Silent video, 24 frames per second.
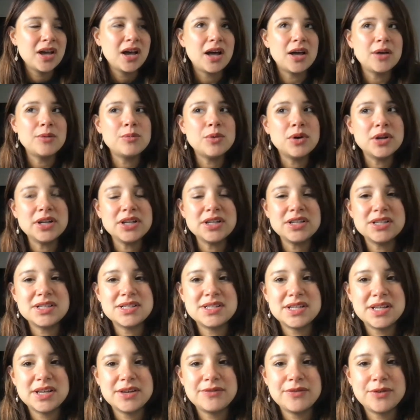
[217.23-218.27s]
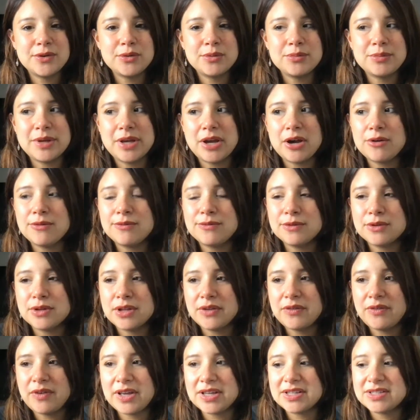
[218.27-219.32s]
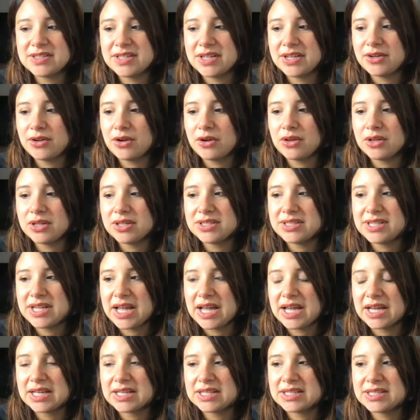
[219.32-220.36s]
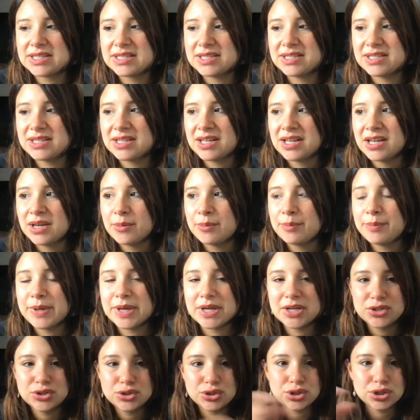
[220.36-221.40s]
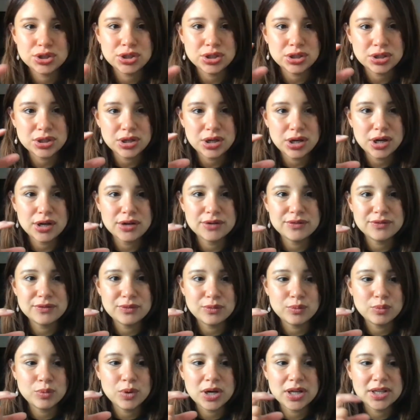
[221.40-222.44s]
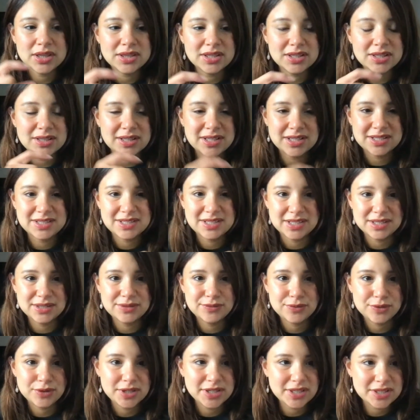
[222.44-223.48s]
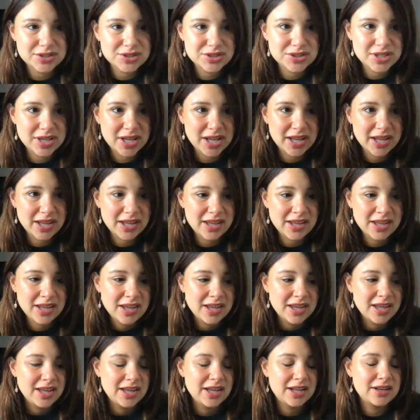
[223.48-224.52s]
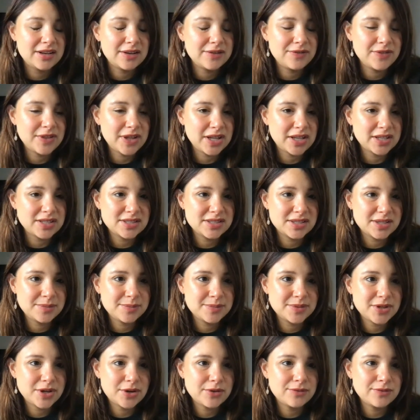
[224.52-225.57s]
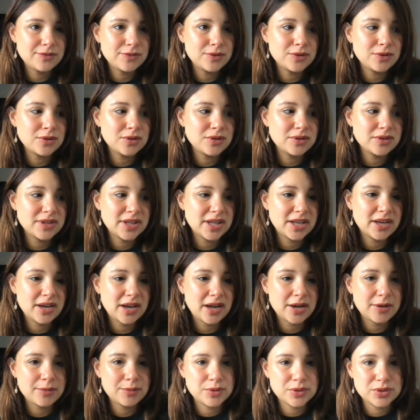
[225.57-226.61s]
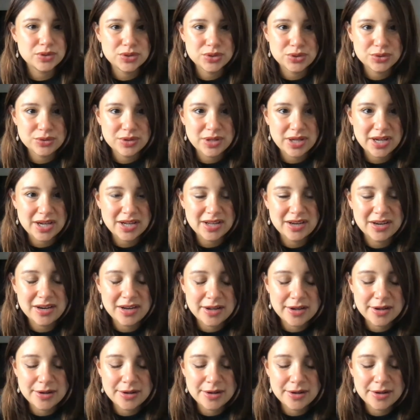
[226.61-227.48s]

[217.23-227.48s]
wanted to see if it would be helpful if I sent y'all a text picture of what the list is for each day. And if that seems helpful, then I will do that.